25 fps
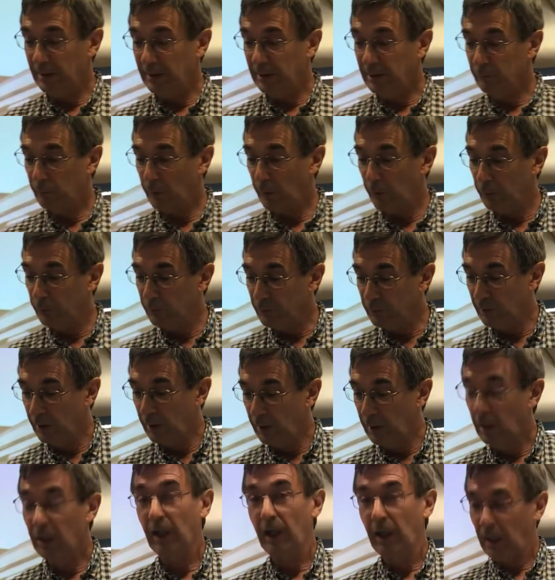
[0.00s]
He wrote,
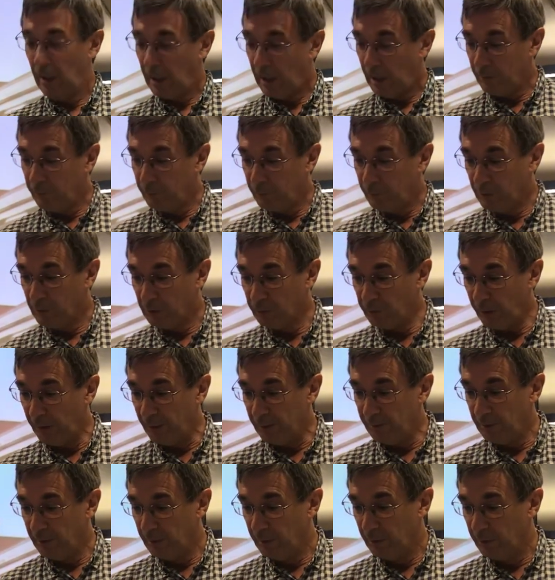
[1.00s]
"I
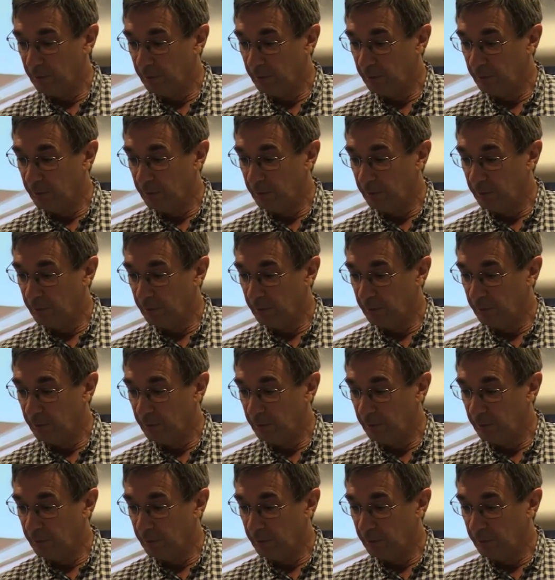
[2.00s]
regret